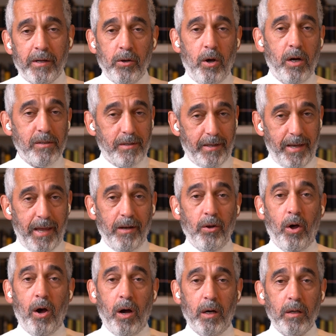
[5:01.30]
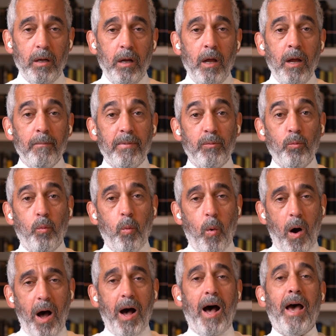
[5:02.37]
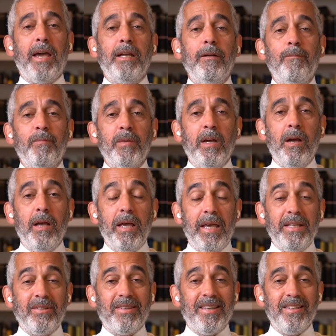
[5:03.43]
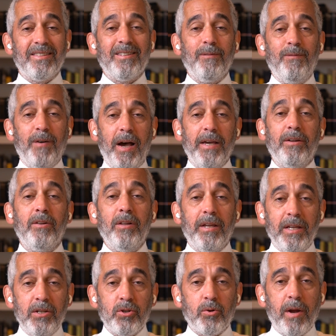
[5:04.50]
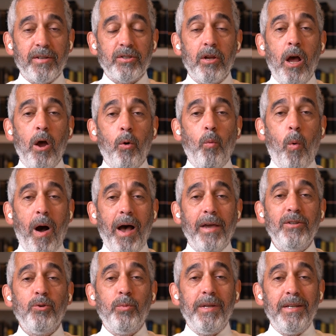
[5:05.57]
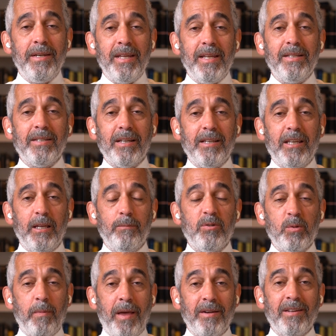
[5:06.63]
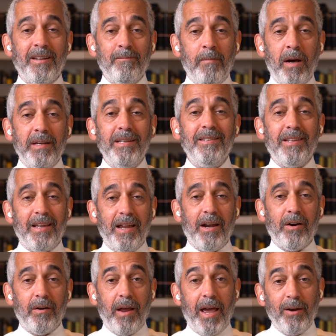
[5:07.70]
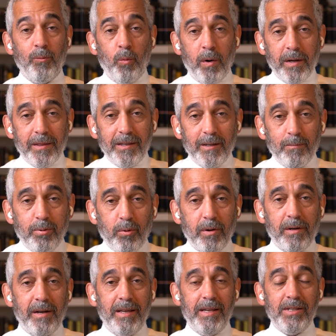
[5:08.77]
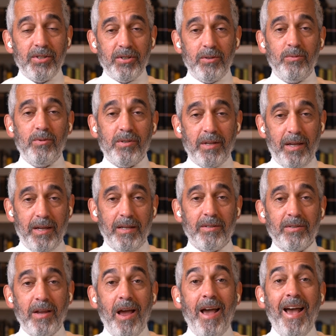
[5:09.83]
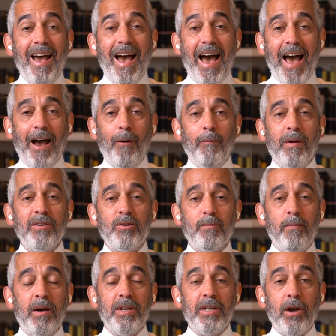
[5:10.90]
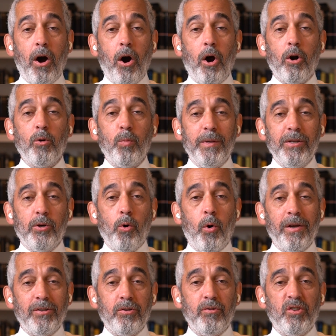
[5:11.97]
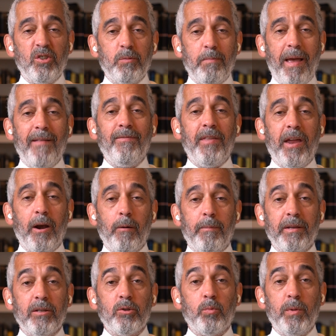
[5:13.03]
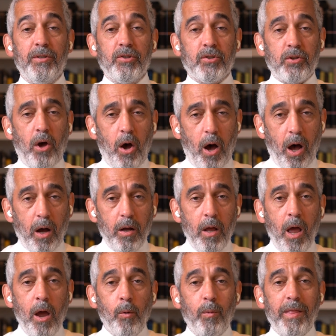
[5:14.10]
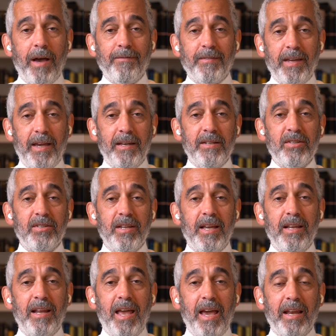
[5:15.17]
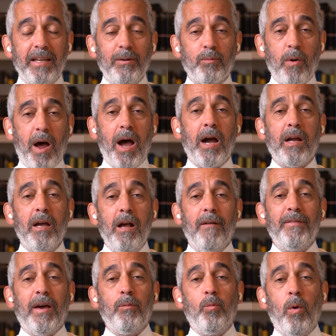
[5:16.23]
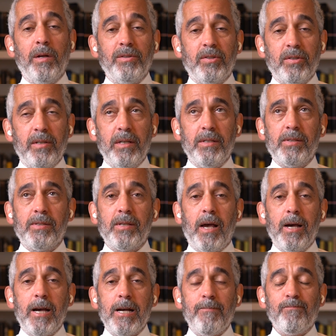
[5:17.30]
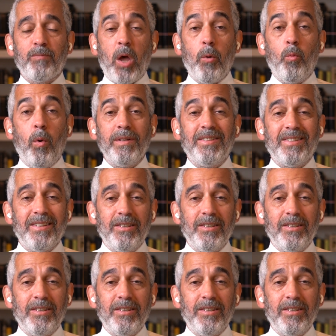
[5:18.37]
along to get along. But why is this a vital interest? Why do we need to keep spending money there? And one of the important issues is how much money are we going to spend there? Because we saw with Afghanistan and Iraq that once this, um, once